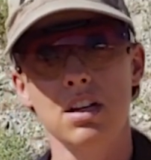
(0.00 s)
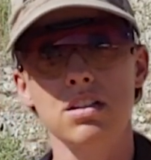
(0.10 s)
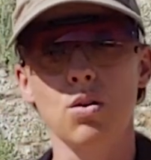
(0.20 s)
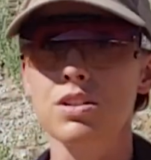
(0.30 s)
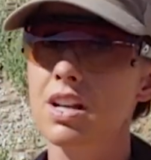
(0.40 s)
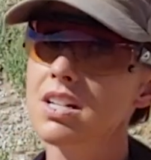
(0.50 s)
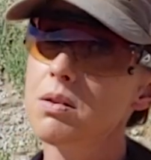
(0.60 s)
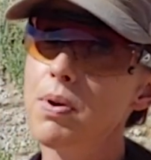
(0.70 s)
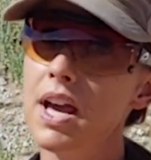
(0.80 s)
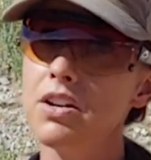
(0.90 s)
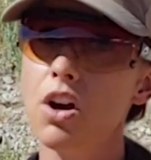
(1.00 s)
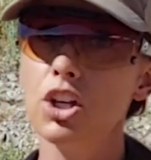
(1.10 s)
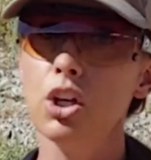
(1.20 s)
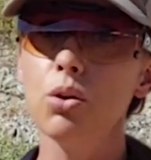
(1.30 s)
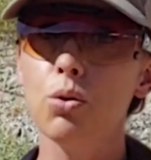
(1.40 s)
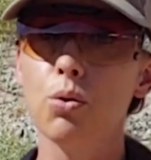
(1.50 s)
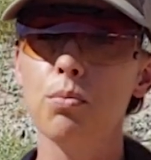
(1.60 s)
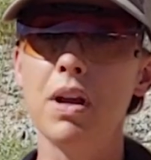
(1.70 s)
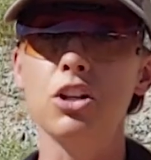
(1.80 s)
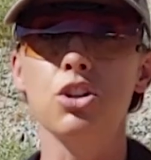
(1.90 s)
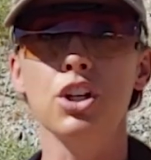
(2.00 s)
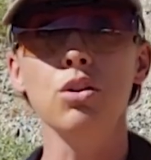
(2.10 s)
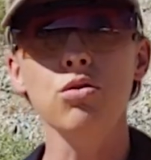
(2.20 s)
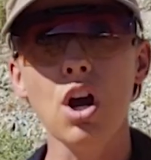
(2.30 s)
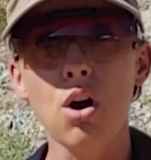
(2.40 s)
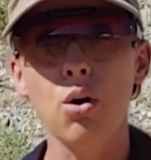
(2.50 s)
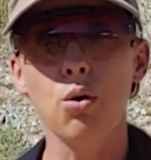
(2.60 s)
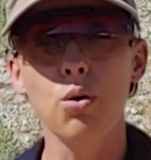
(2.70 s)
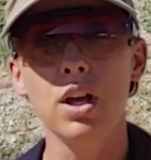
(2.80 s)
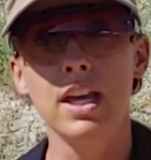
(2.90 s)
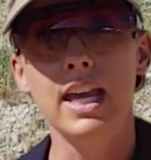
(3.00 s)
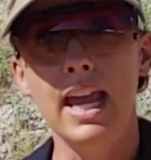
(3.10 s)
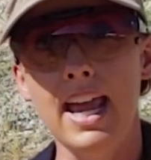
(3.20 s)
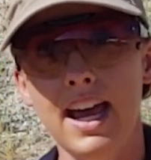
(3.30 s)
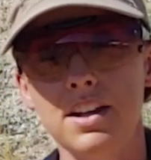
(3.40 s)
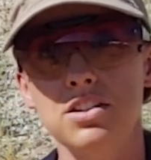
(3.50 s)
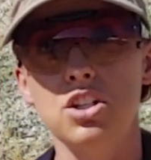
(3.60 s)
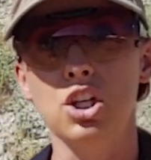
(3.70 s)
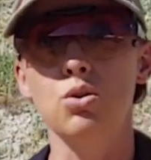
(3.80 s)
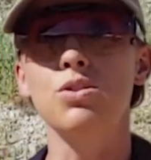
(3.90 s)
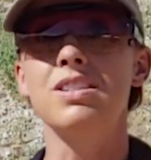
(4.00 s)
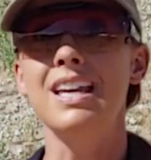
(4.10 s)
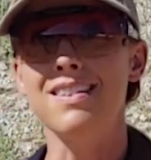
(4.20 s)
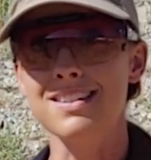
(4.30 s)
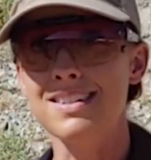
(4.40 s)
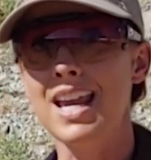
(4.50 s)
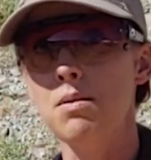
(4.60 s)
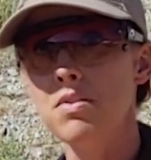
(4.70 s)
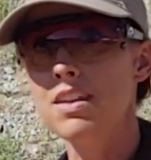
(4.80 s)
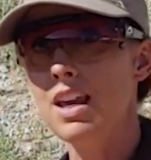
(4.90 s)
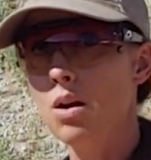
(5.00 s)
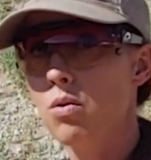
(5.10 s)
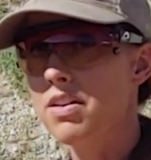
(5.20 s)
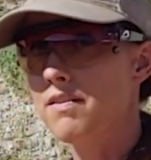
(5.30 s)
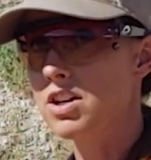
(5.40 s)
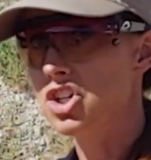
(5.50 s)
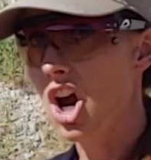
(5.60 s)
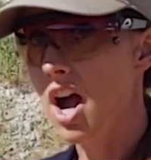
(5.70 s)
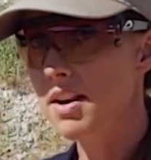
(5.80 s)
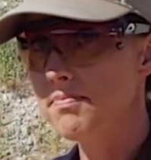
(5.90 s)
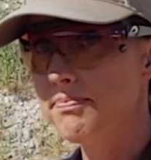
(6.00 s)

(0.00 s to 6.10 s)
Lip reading: So it's going to depend on you. Make sure you know and you see the same thing with every shot.